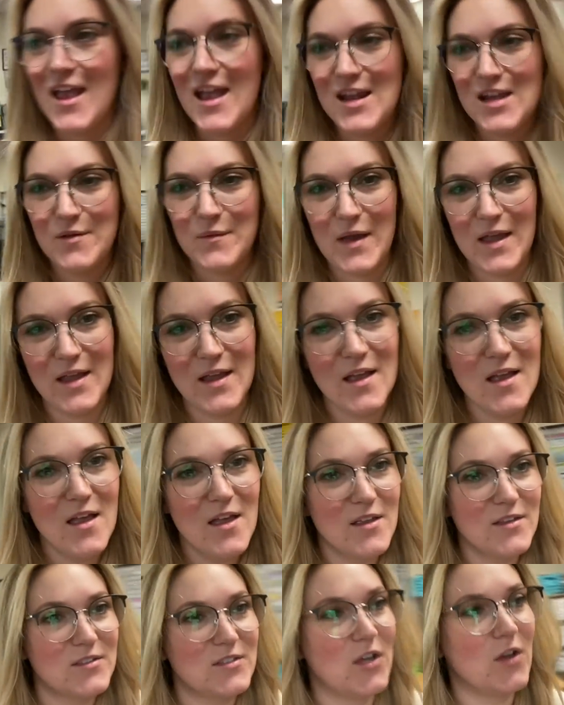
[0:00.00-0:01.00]
anyway,
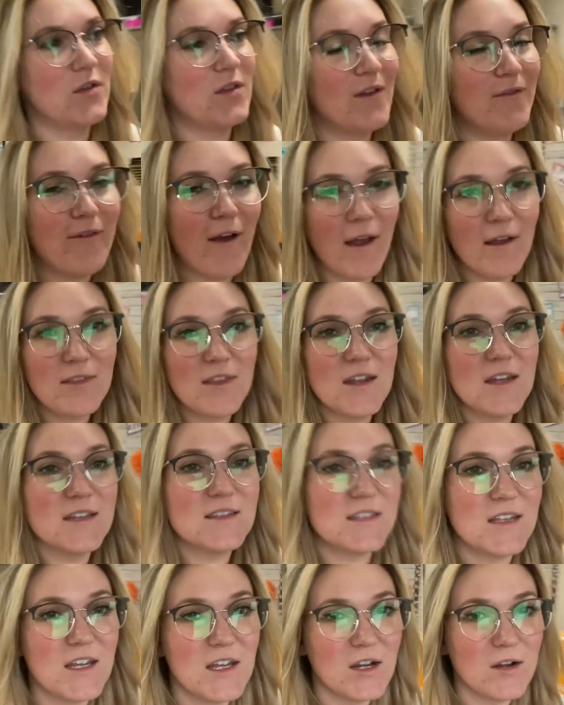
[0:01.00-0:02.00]
so the fact that
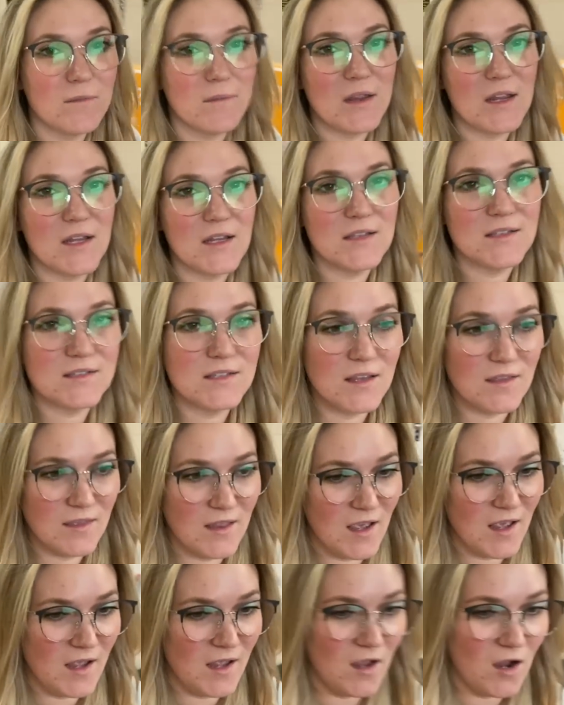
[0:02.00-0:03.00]
it's here means that
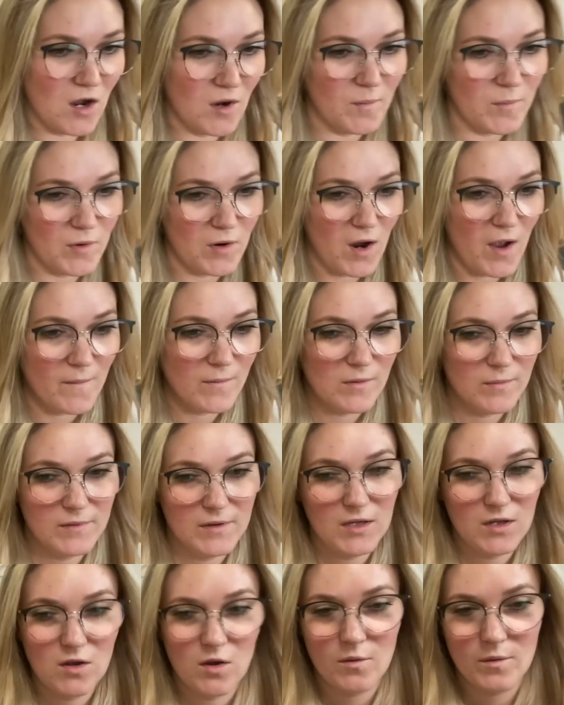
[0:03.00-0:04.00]
they are
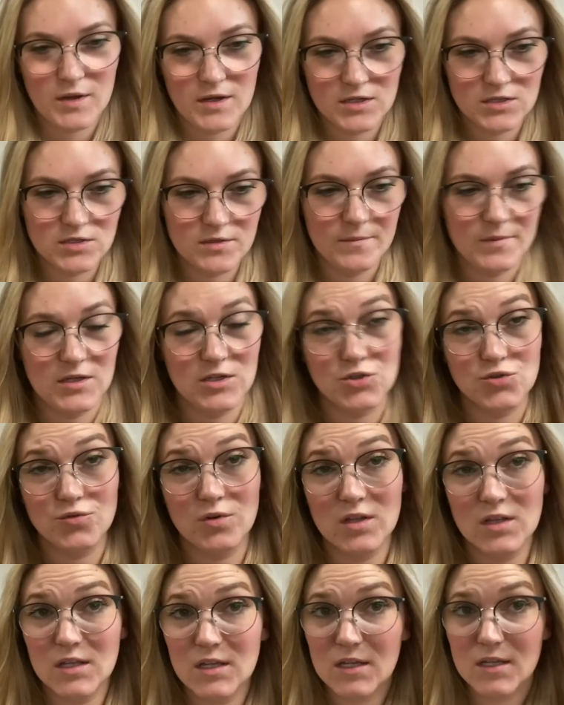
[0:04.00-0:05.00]
probably going to be
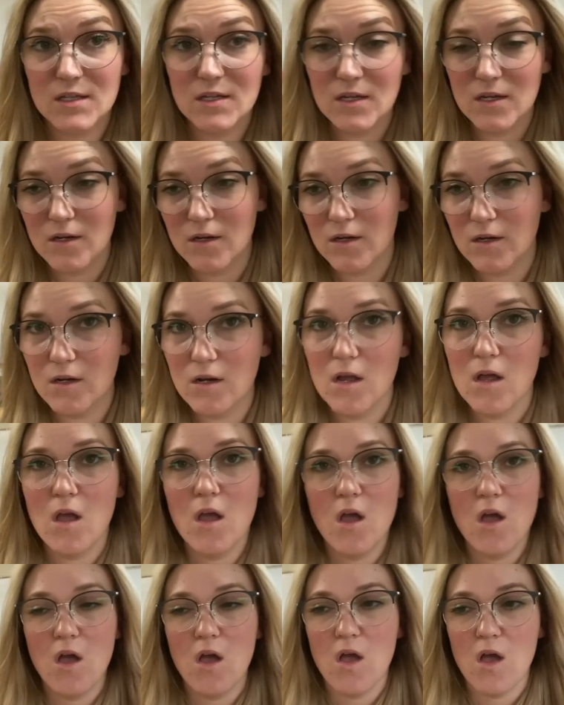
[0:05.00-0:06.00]
drilling in here,
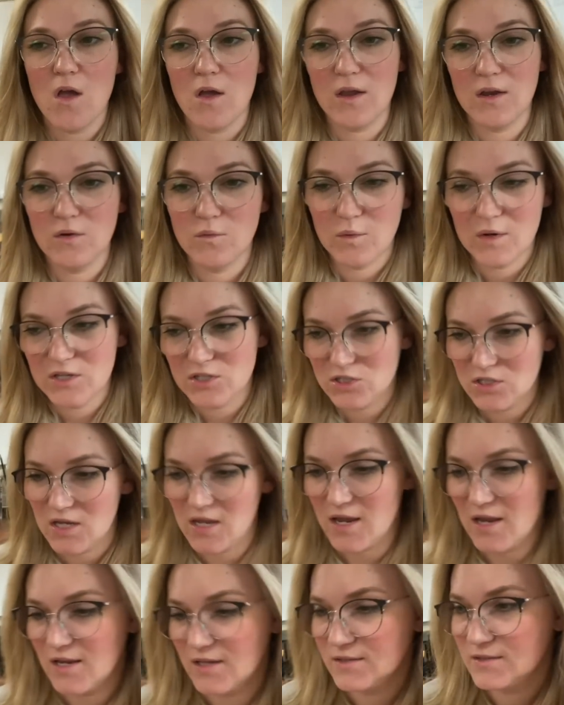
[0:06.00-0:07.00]
in which
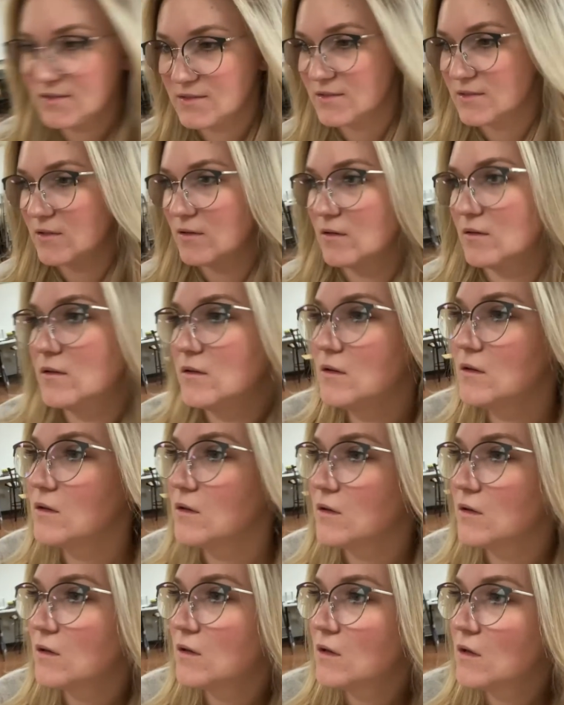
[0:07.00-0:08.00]
case,
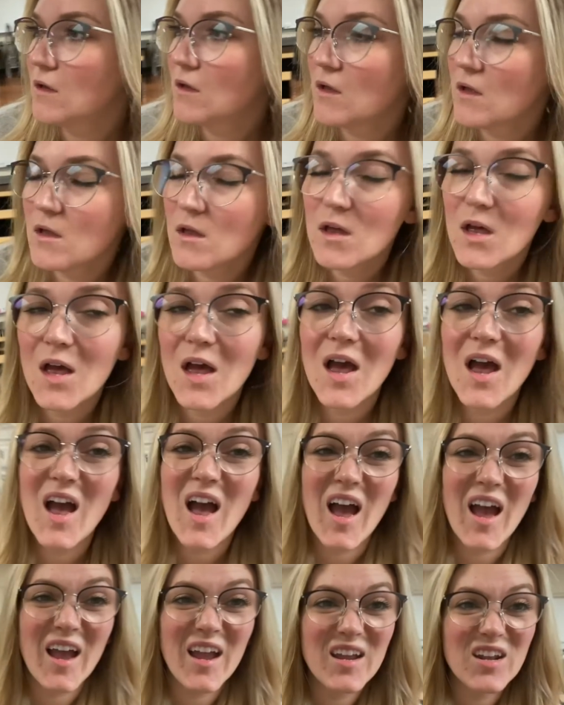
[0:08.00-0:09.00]

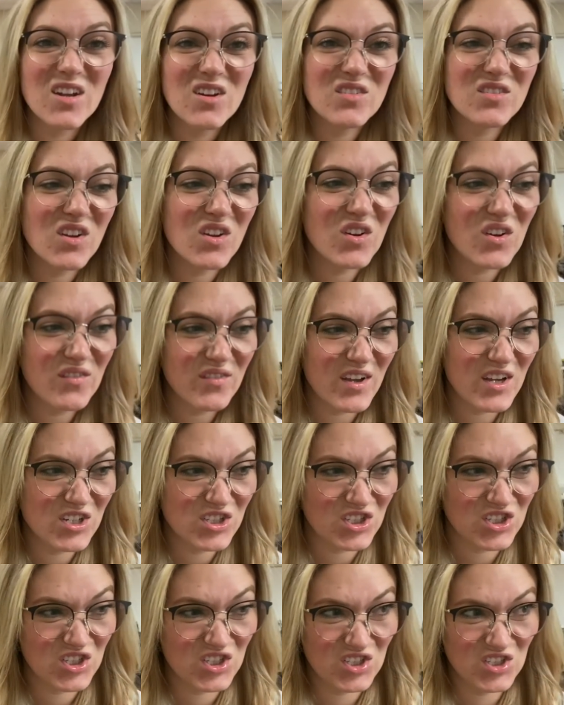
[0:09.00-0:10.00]
I don't know if I
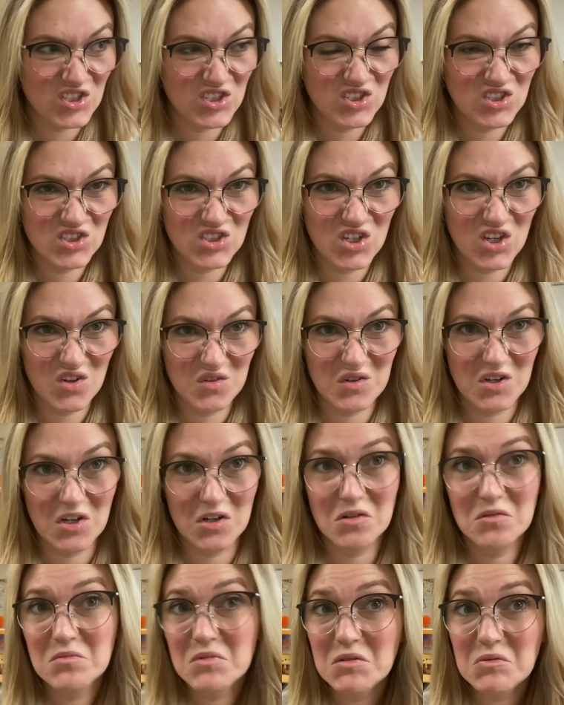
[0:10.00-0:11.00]
should go
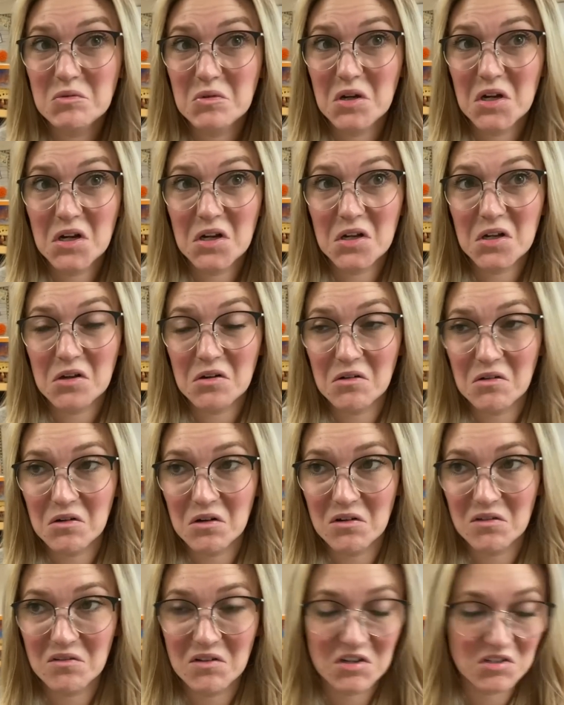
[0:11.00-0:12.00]
home and work
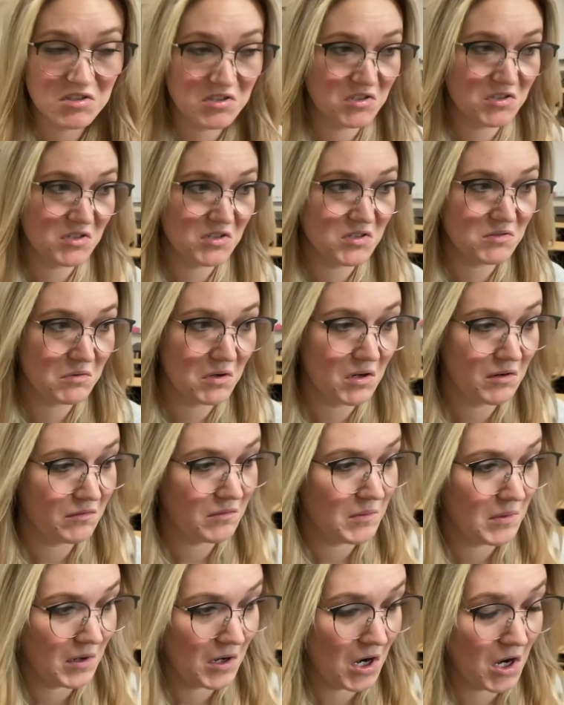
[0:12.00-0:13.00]
or if I should just work
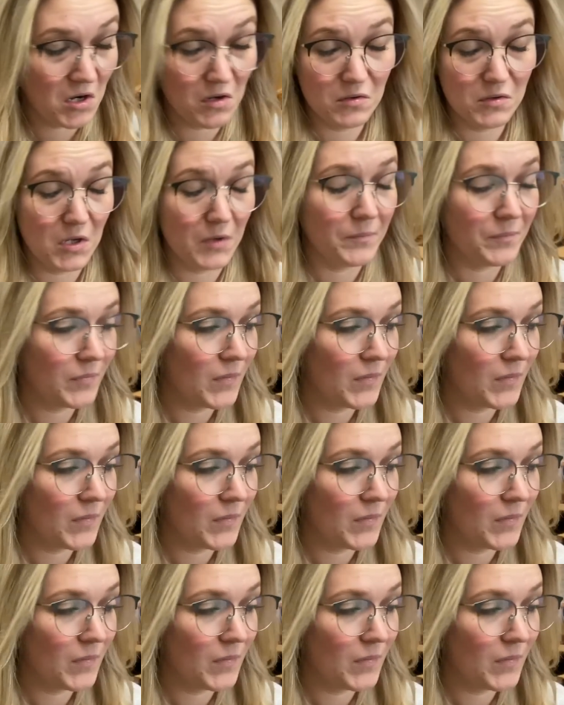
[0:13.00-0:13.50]
from here, I don't know.